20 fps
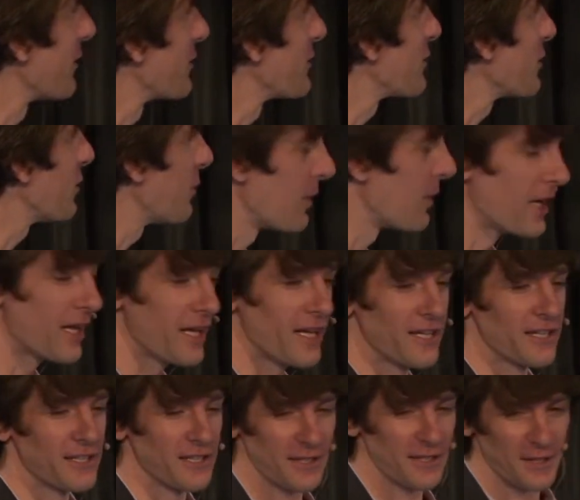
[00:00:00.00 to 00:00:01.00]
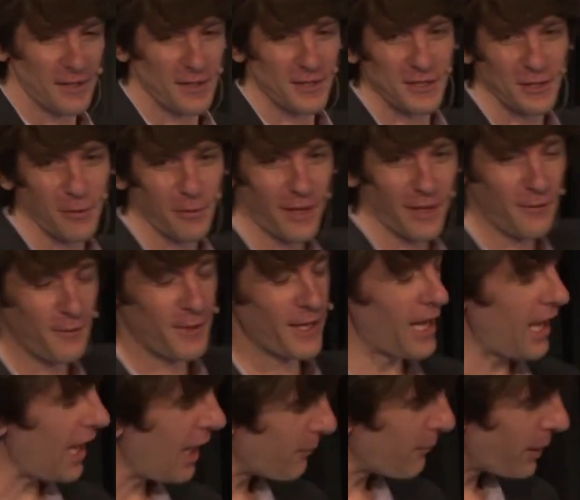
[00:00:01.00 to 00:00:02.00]
So
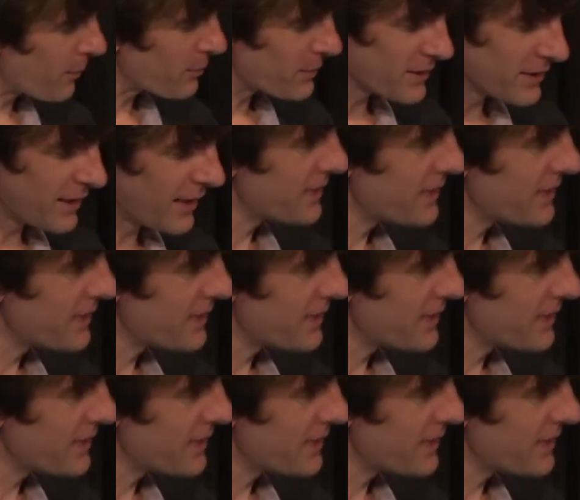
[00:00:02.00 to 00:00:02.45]
I'm up to like